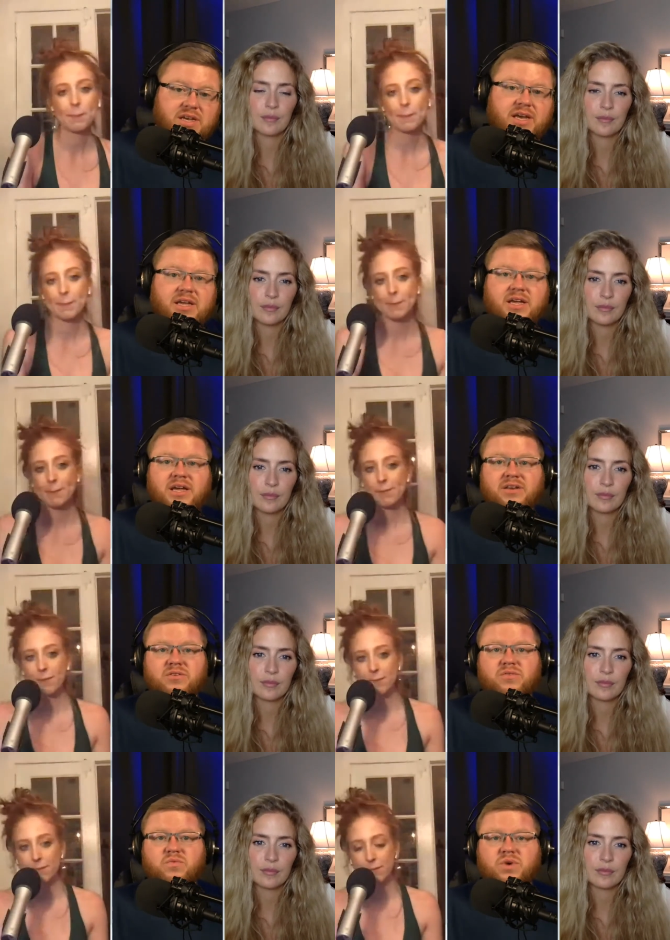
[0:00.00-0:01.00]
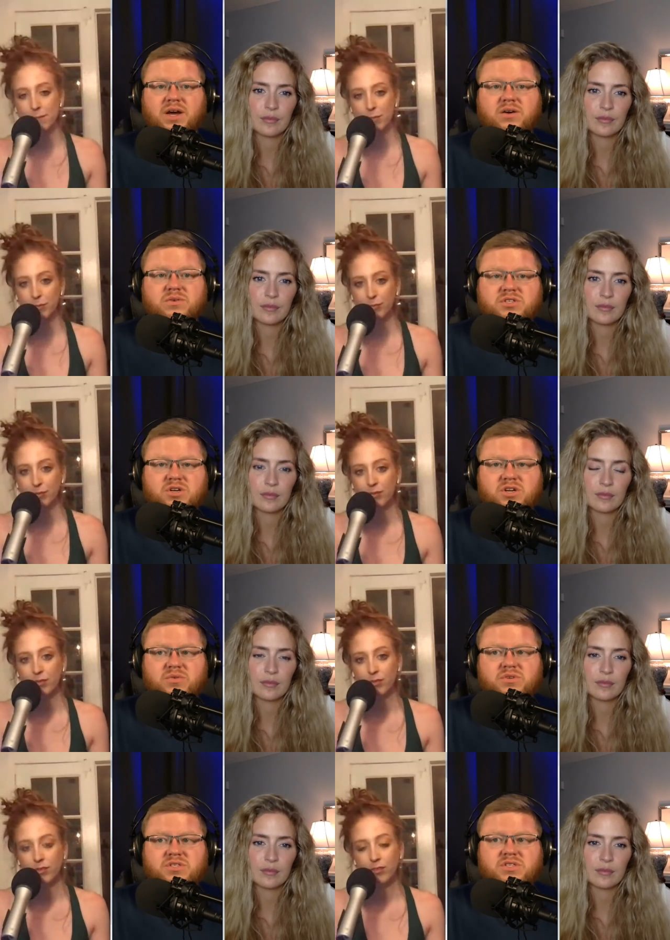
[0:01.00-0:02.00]
Speaker 1: And, and what I always argue
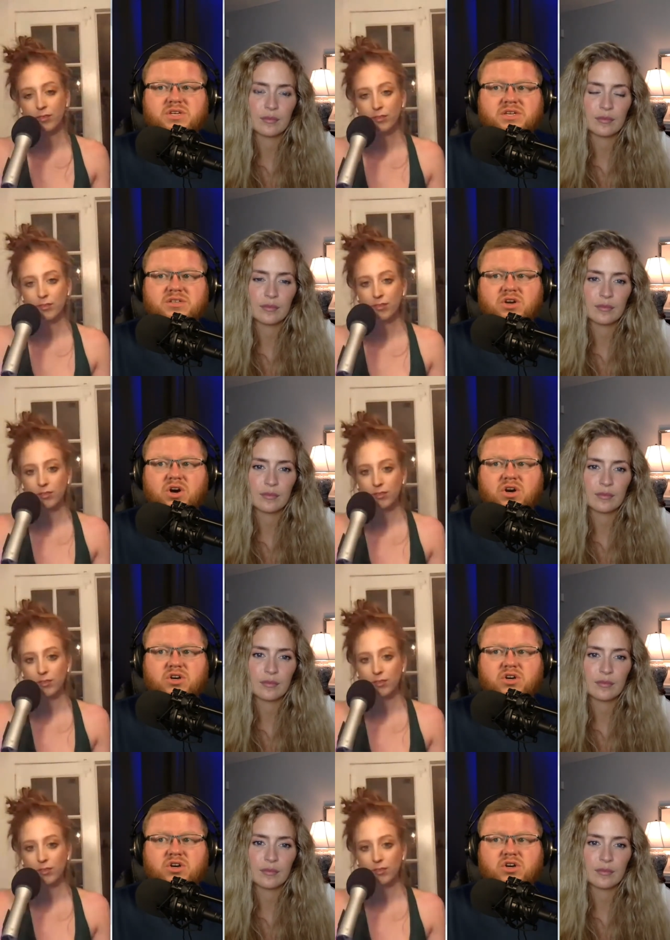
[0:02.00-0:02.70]
is, are